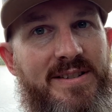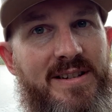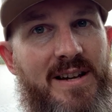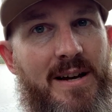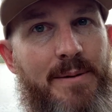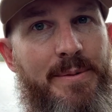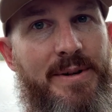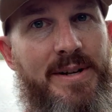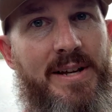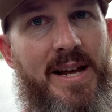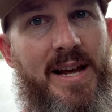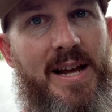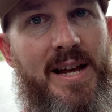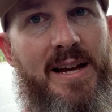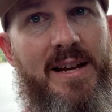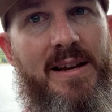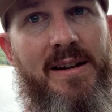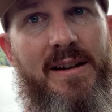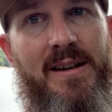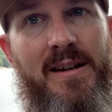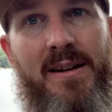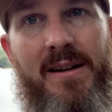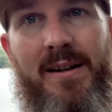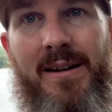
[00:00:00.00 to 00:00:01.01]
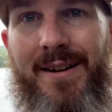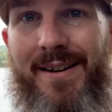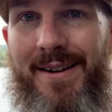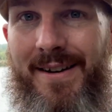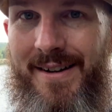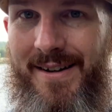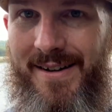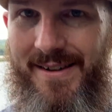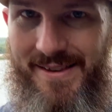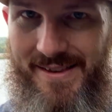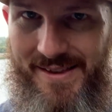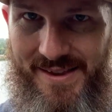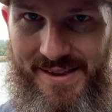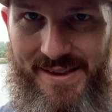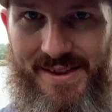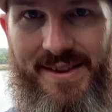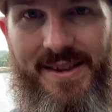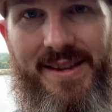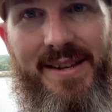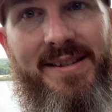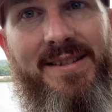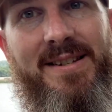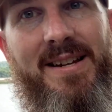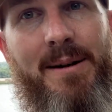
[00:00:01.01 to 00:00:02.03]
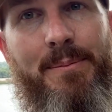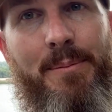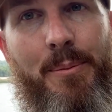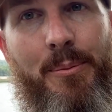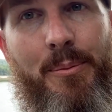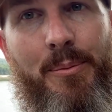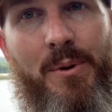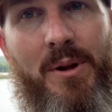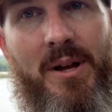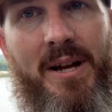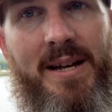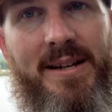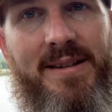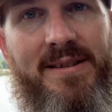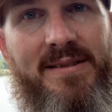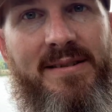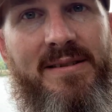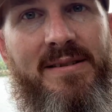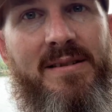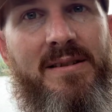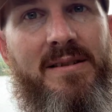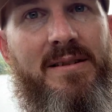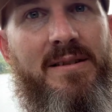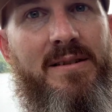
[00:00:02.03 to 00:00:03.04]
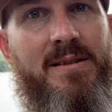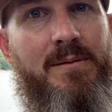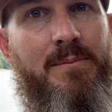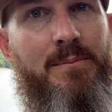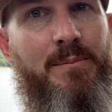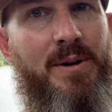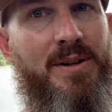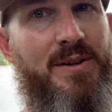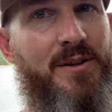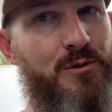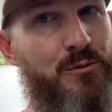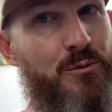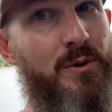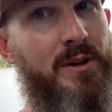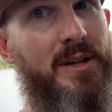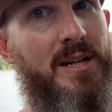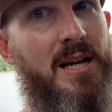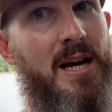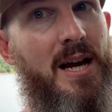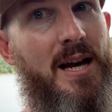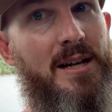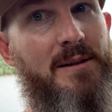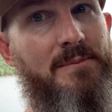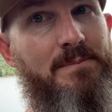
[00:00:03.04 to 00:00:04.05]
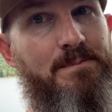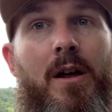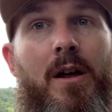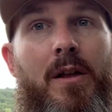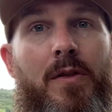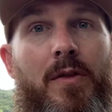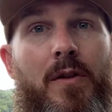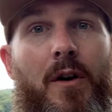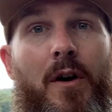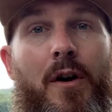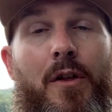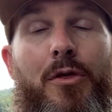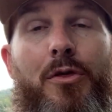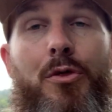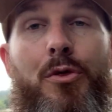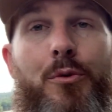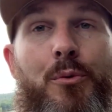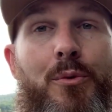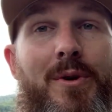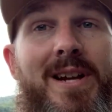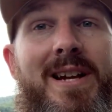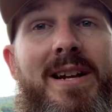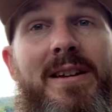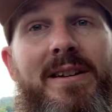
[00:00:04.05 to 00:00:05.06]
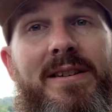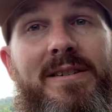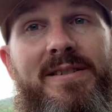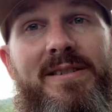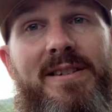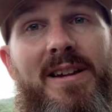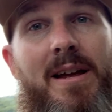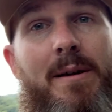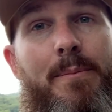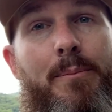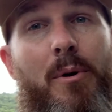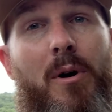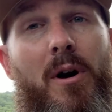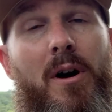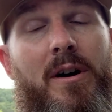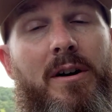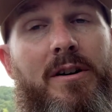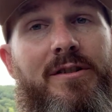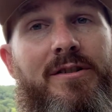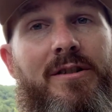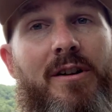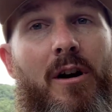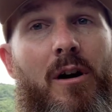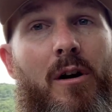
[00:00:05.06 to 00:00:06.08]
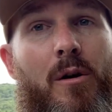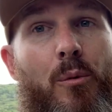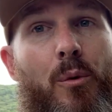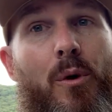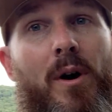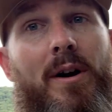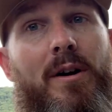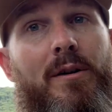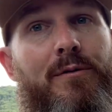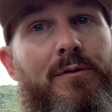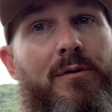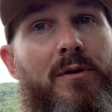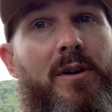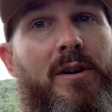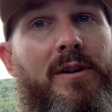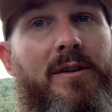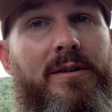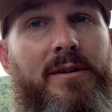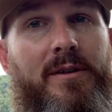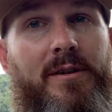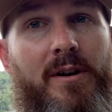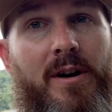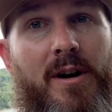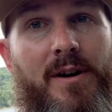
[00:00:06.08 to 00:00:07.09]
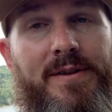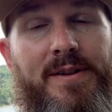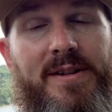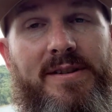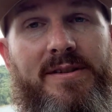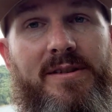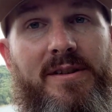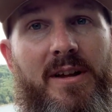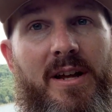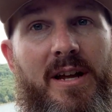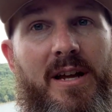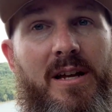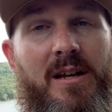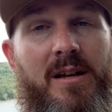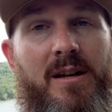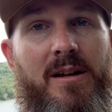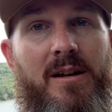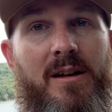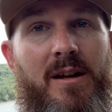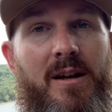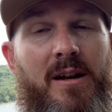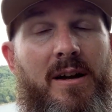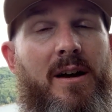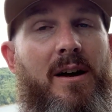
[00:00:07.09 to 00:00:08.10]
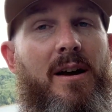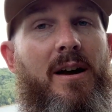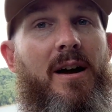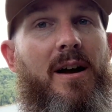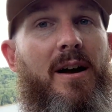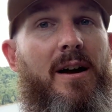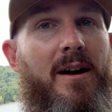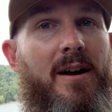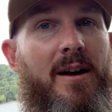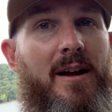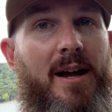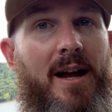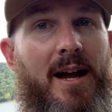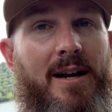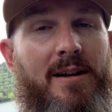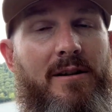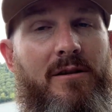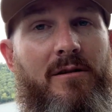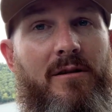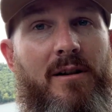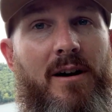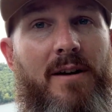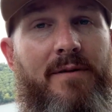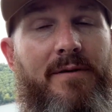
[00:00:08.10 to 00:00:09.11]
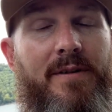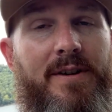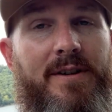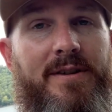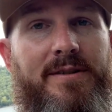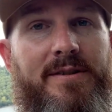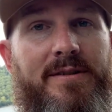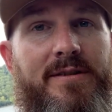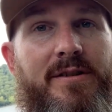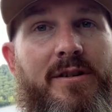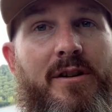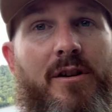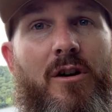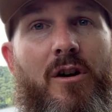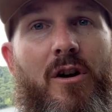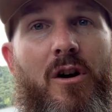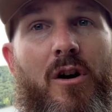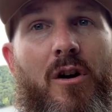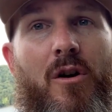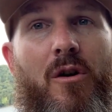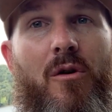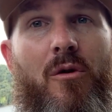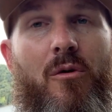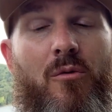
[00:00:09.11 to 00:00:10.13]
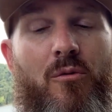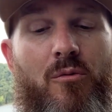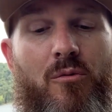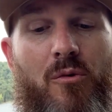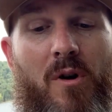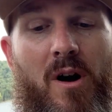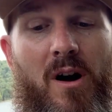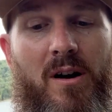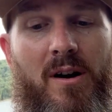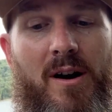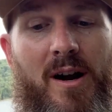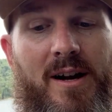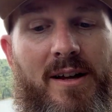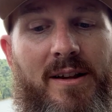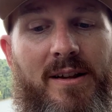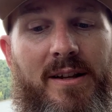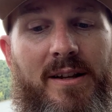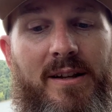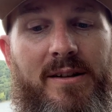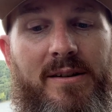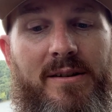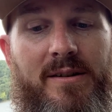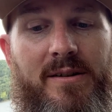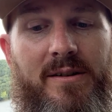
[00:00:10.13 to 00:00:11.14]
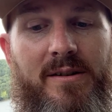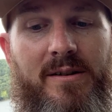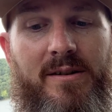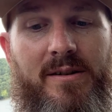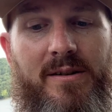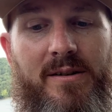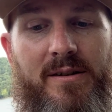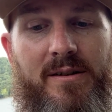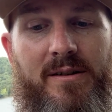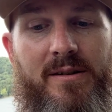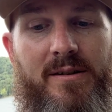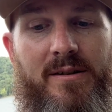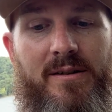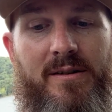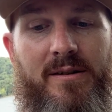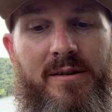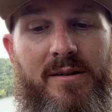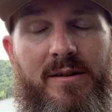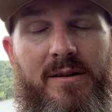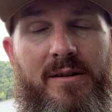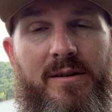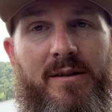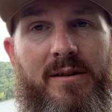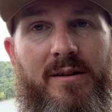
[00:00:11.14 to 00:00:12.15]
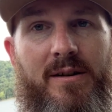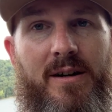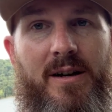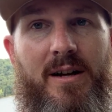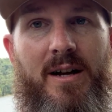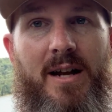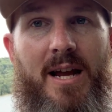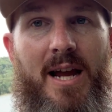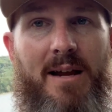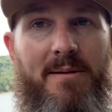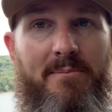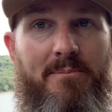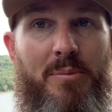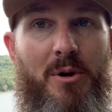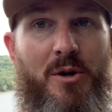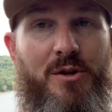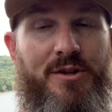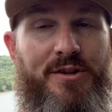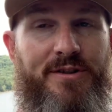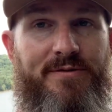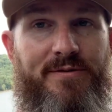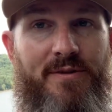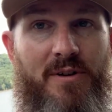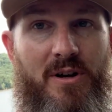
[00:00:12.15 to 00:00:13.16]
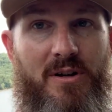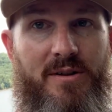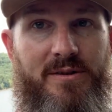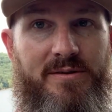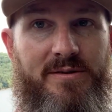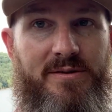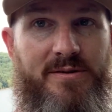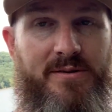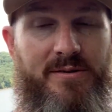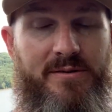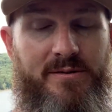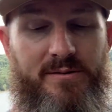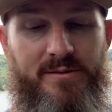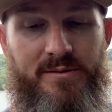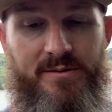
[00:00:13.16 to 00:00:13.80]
time of day, this type of place, but there's really not. There are 3 state parks, all waterfront on this lake: Edgar Evans, Rock Island, and Burgess Falls.